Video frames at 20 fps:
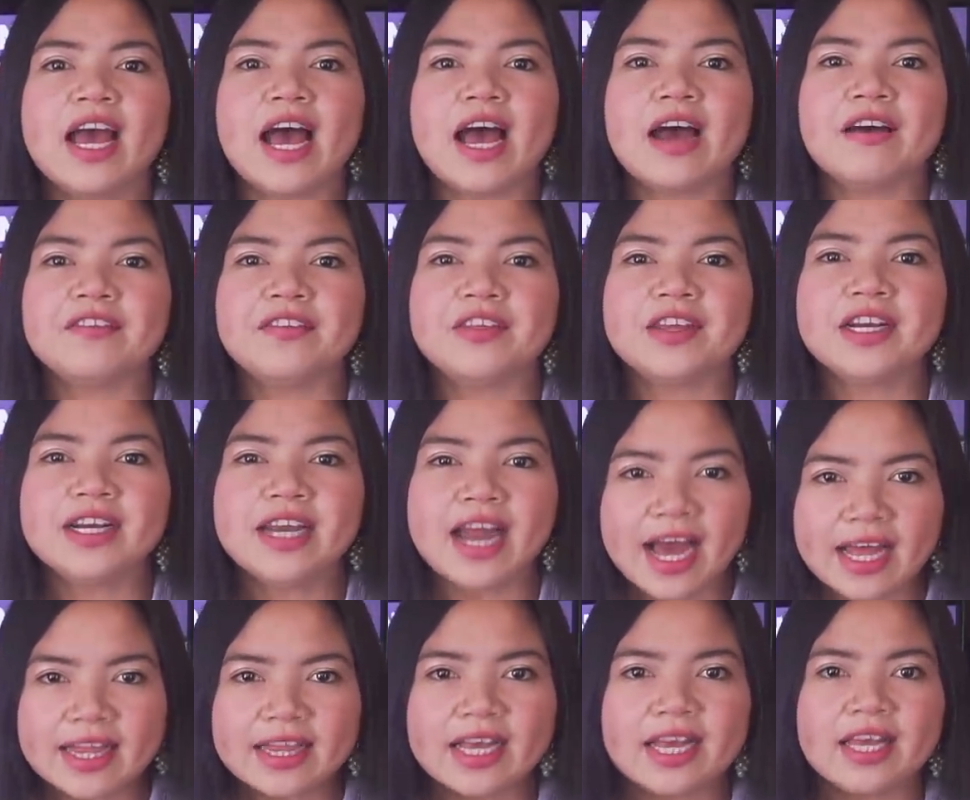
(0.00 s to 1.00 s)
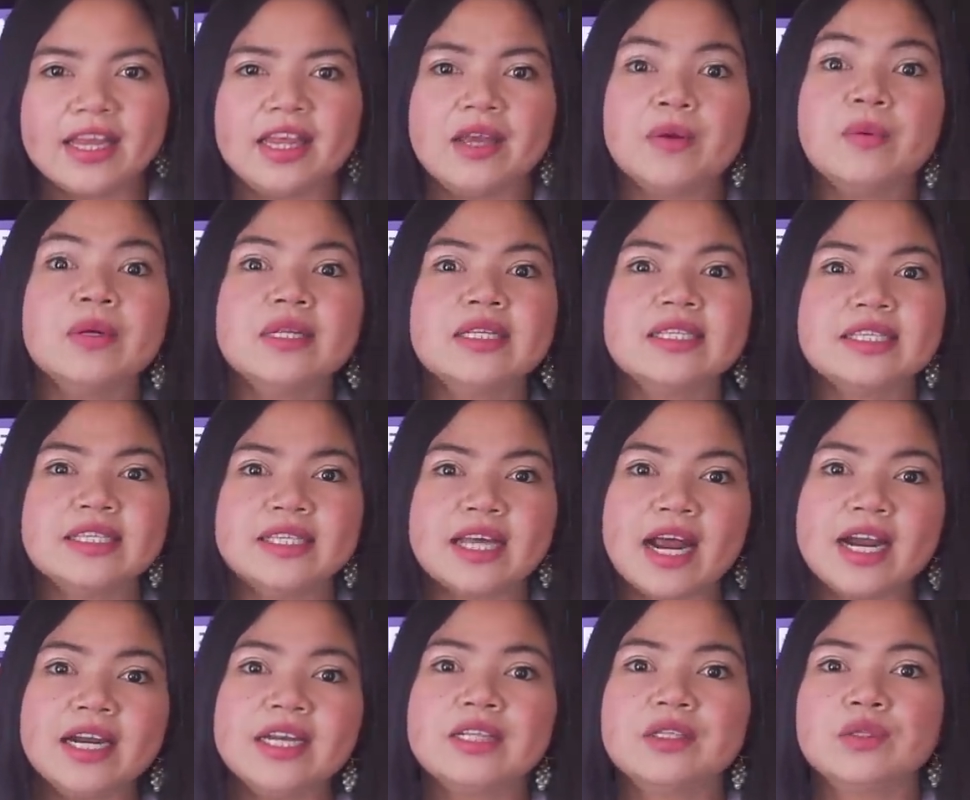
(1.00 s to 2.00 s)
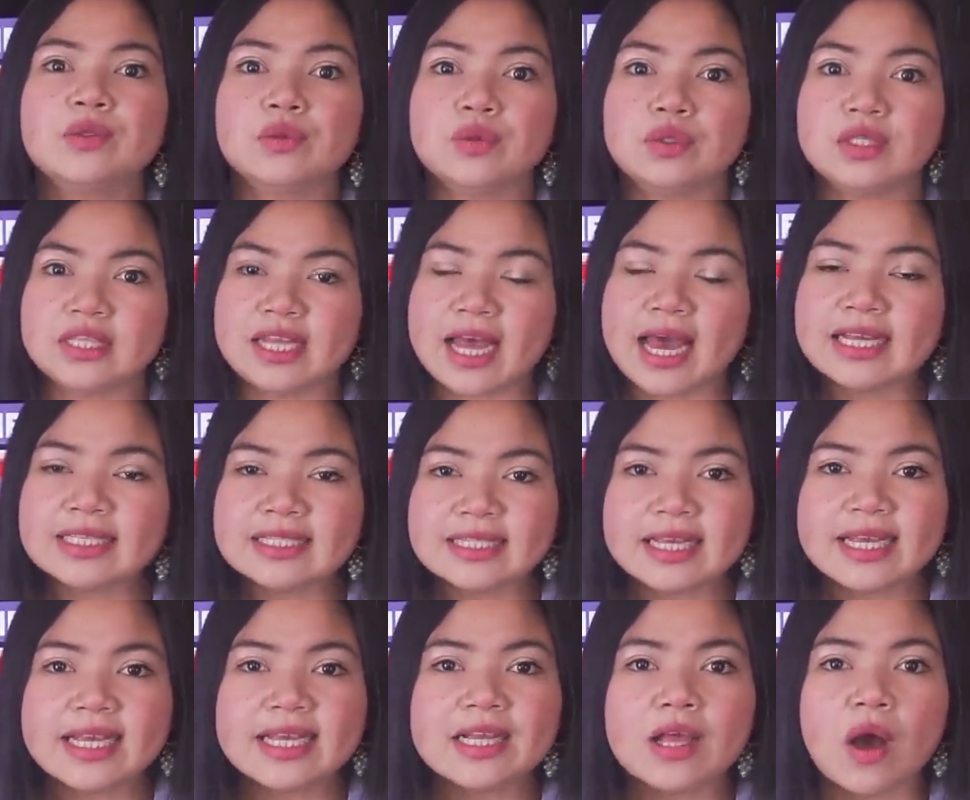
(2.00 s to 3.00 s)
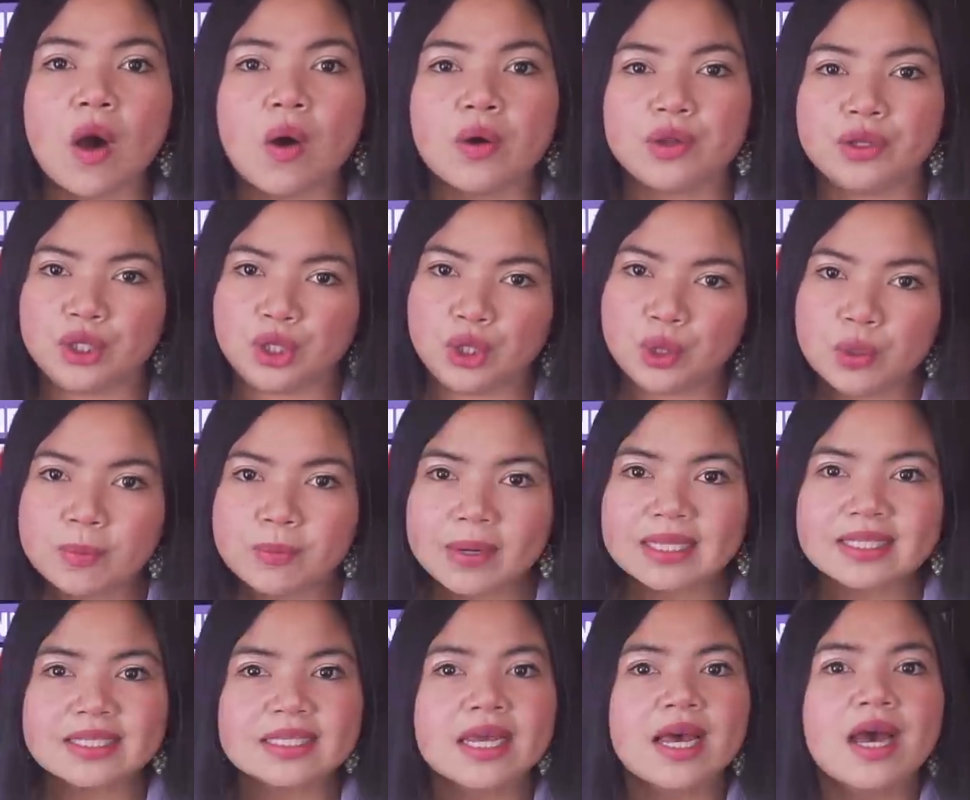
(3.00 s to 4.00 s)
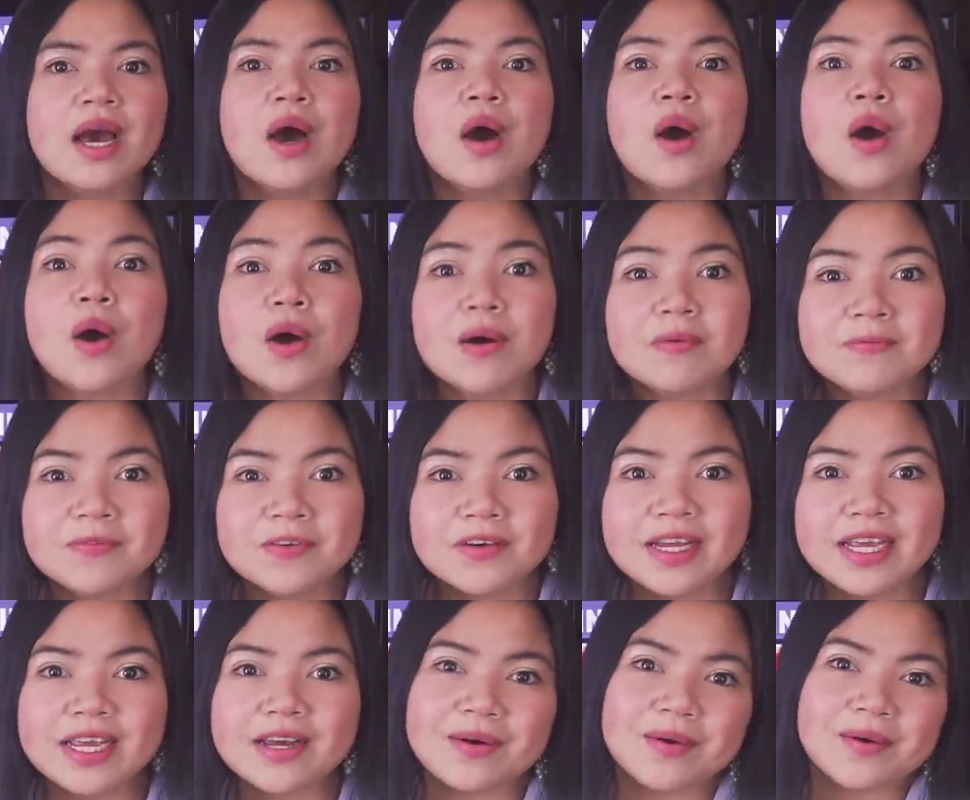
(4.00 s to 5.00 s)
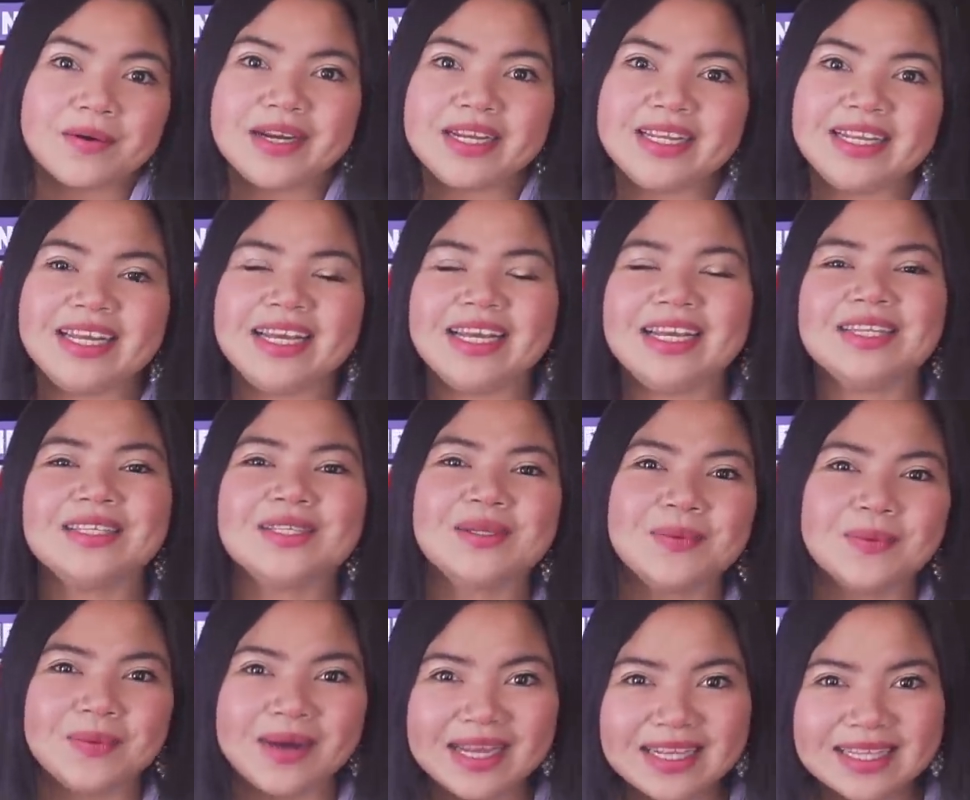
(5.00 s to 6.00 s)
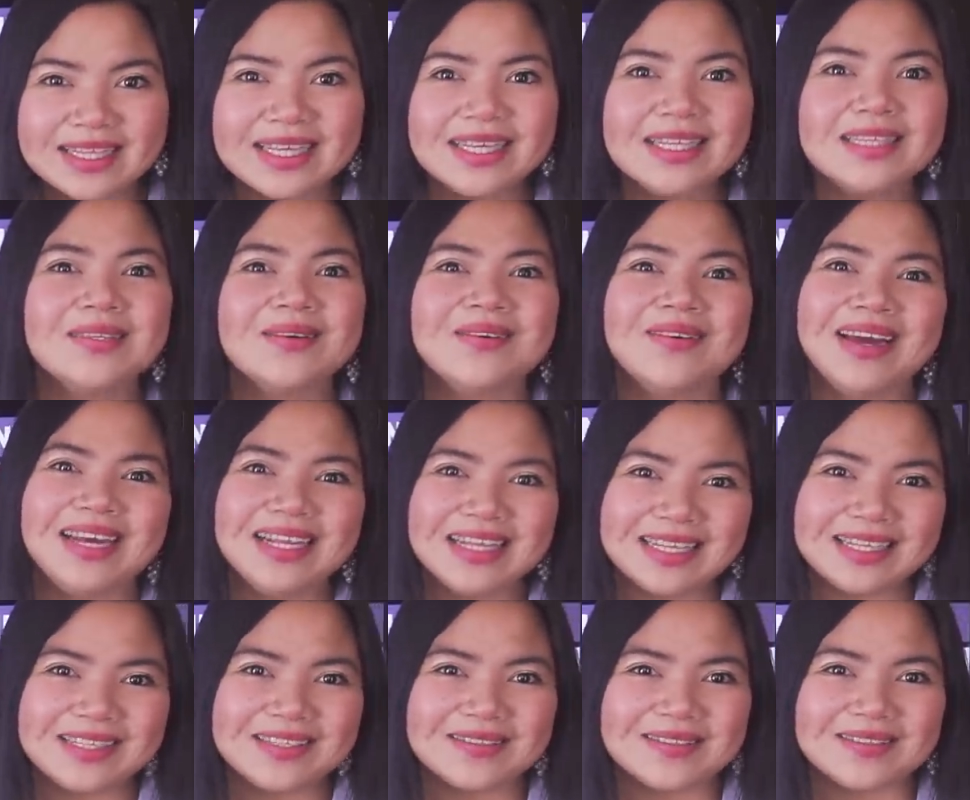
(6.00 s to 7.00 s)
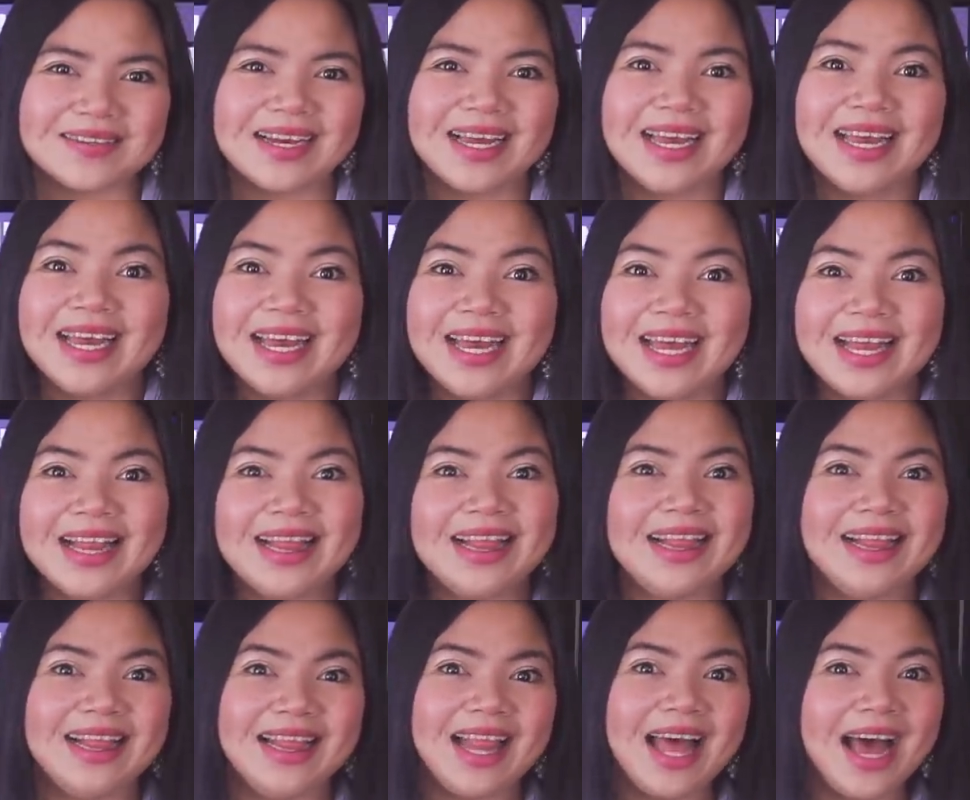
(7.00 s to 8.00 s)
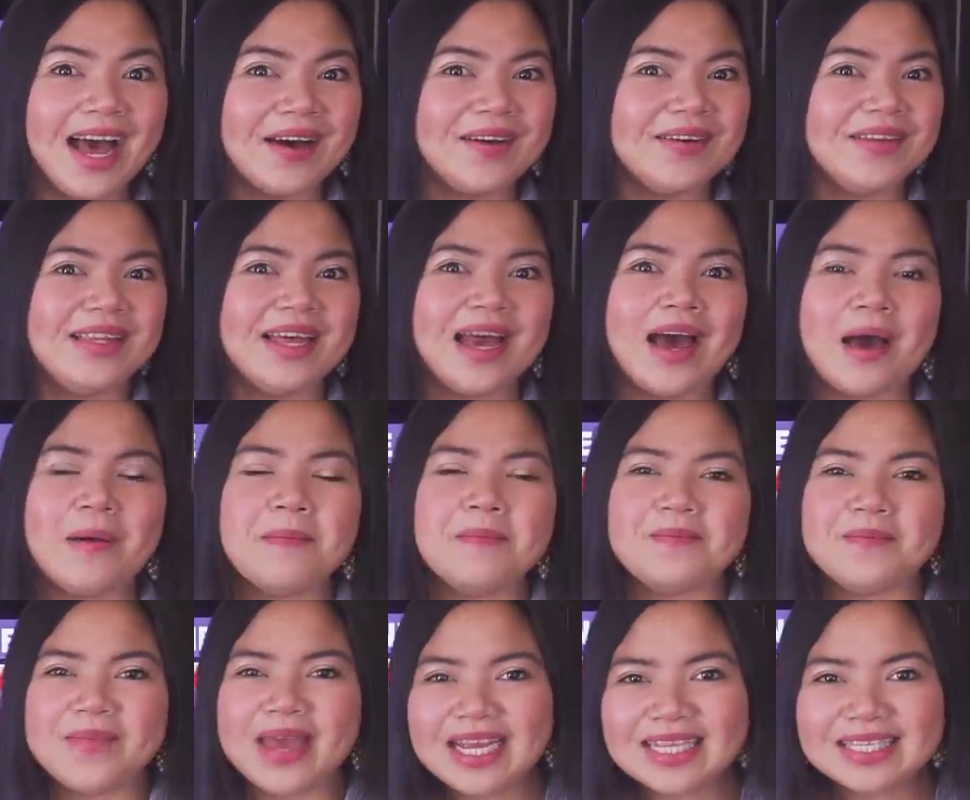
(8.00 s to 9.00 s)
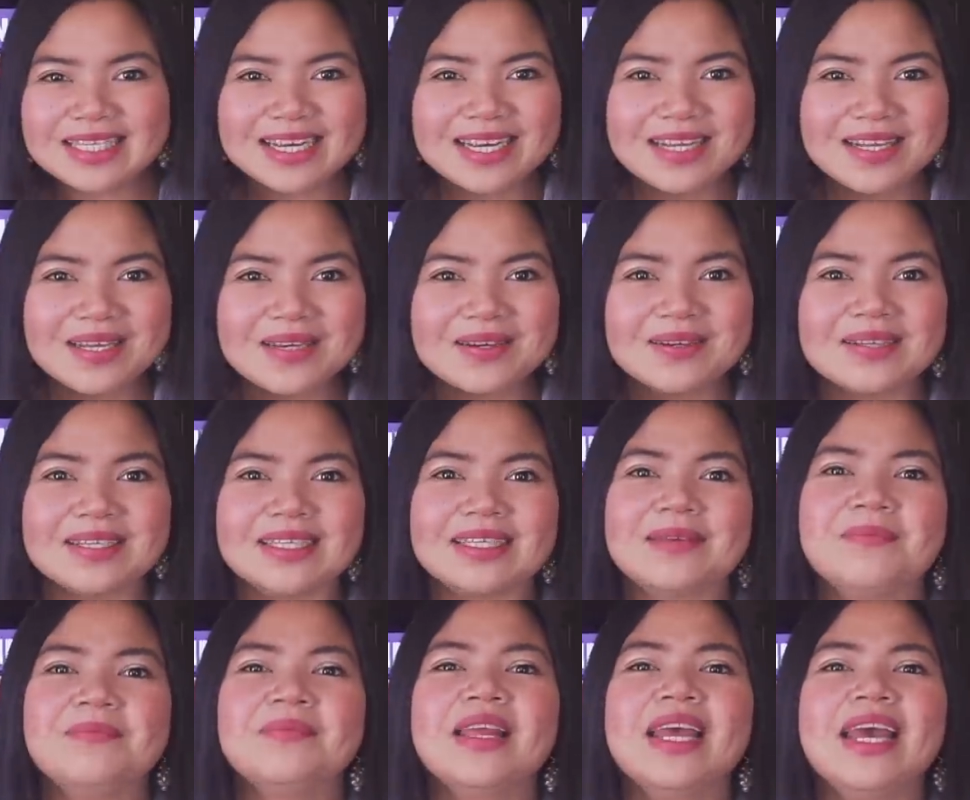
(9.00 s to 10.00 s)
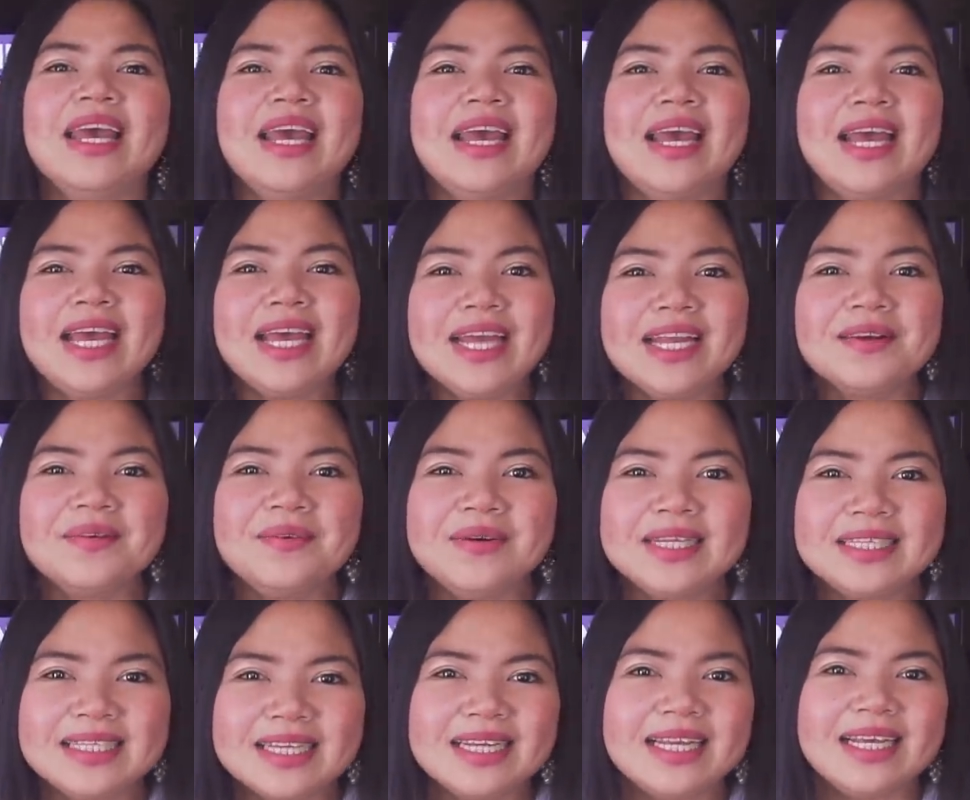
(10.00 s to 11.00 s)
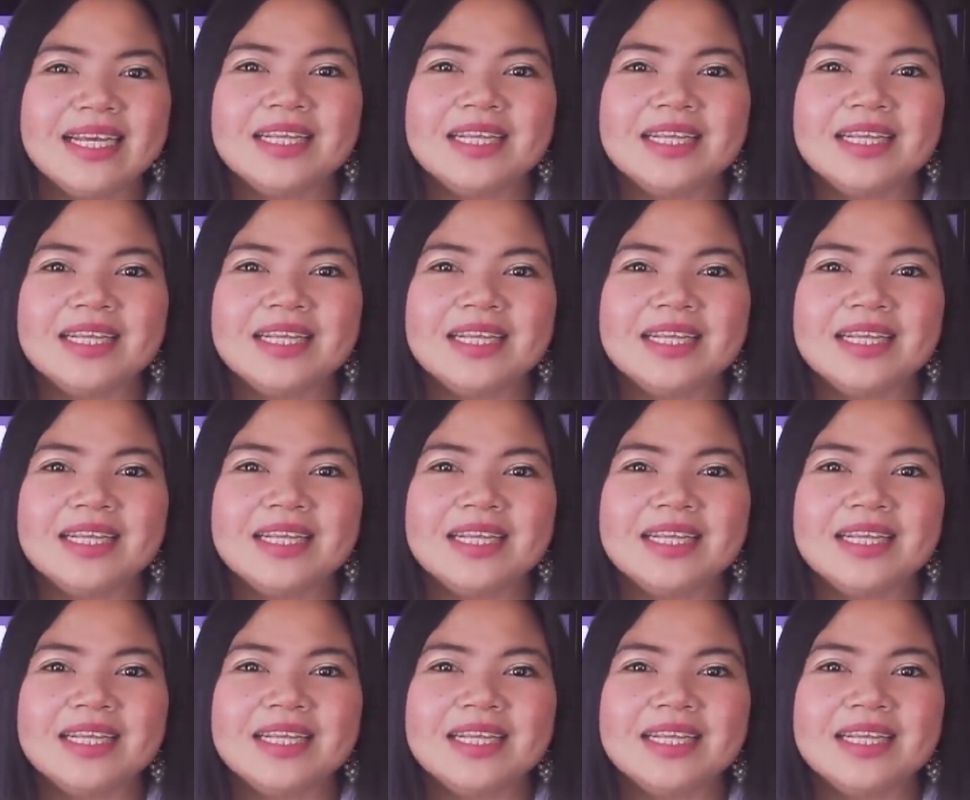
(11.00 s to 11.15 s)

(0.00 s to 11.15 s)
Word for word: After that, they will start to test it on humans, hopefully already in 2022. Now, the amazing news! In a recent